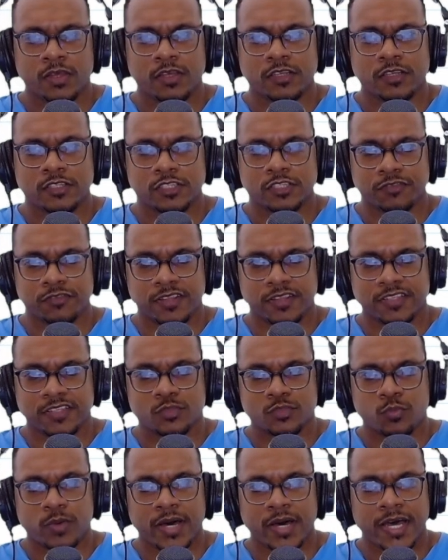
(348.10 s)
So for
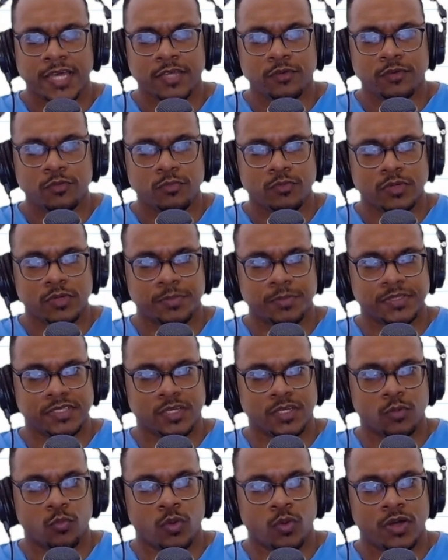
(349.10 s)
this y, we are
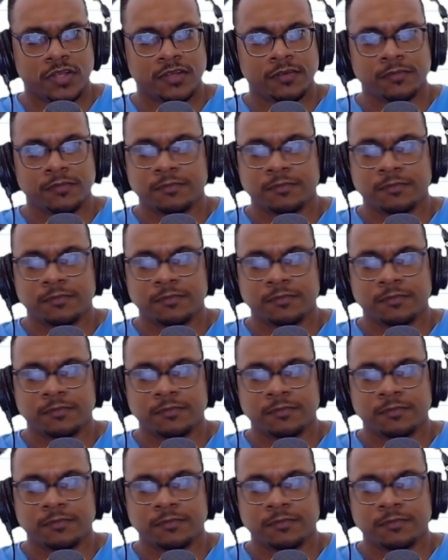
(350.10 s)
putting 1.